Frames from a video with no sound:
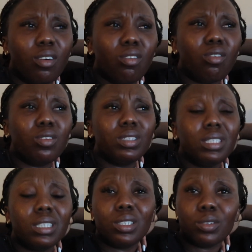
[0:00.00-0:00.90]
Oh,
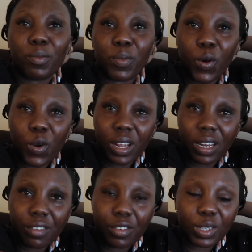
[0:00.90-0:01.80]
this is so
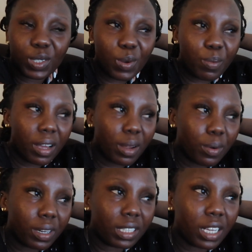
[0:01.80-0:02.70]
boring. I feel so bad. I
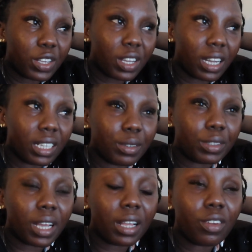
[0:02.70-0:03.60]
want to take you guys.
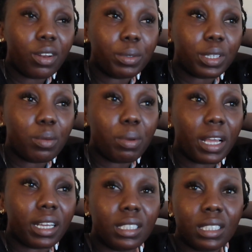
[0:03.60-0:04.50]
I thought it was going to be
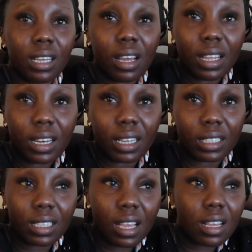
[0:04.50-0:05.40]
like a sunny,
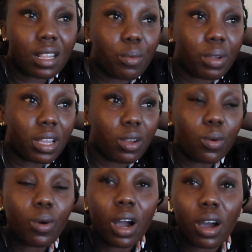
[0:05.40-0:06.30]
nice day that we can
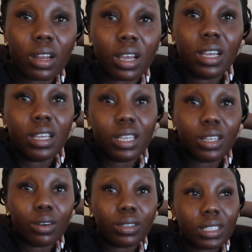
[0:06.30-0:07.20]
go out,
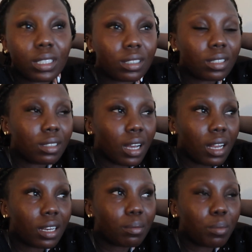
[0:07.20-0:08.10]
you know,
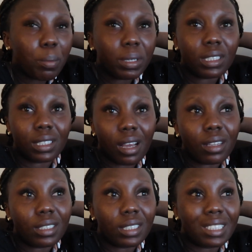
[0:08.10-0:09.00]
mommy's
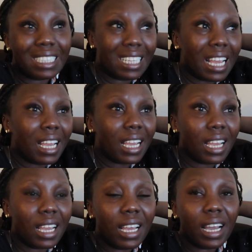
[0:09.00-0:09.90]
son's
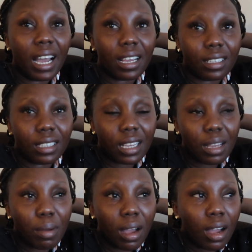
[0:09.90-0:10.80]
day. I can take
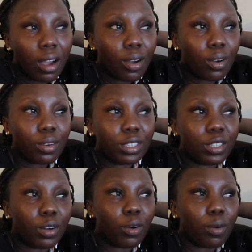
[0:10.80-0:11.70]
him out,
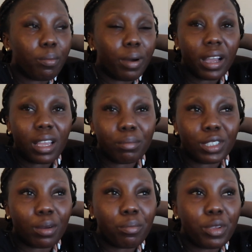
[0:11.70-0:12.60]
you know, buy him
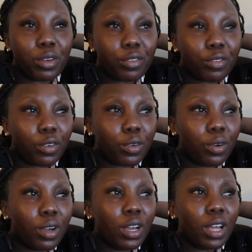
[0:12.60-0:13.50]
some beautiful